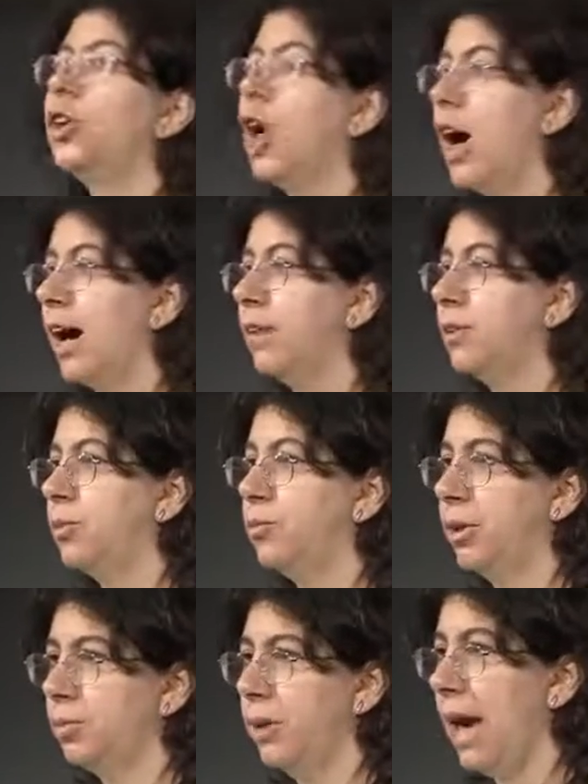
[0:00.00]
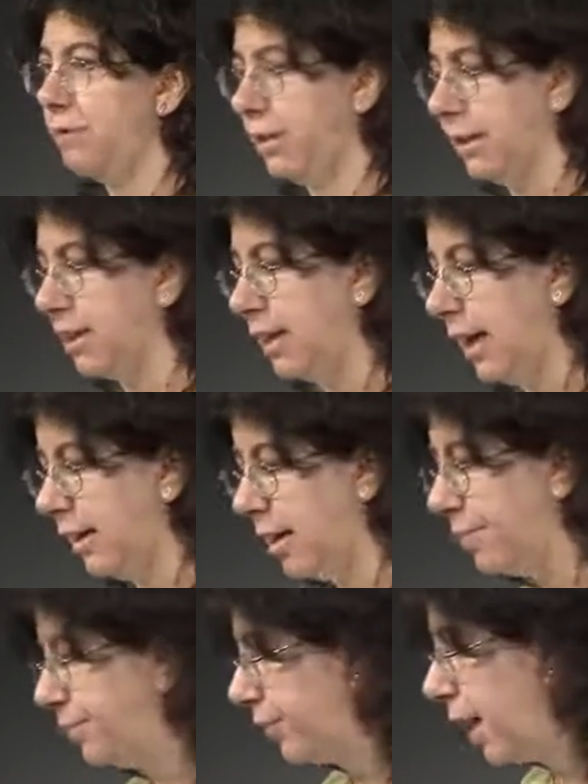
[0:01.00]
not what we have in the
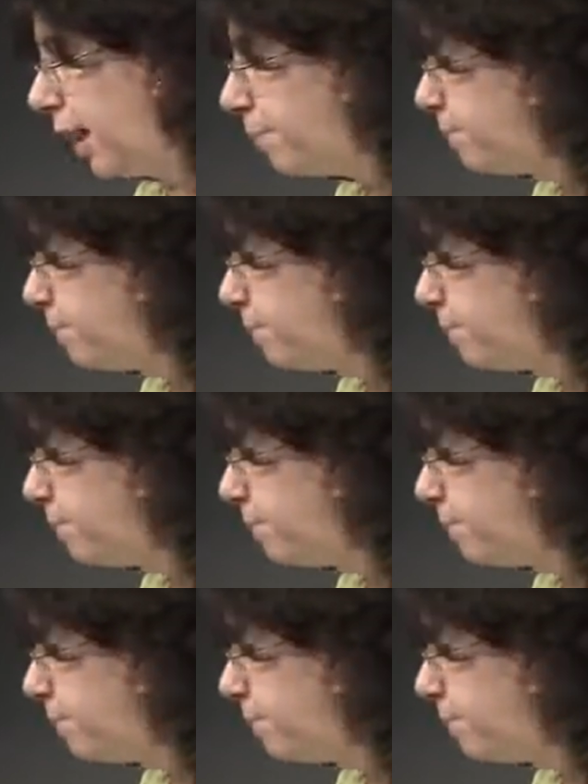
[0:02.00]
data. Okay,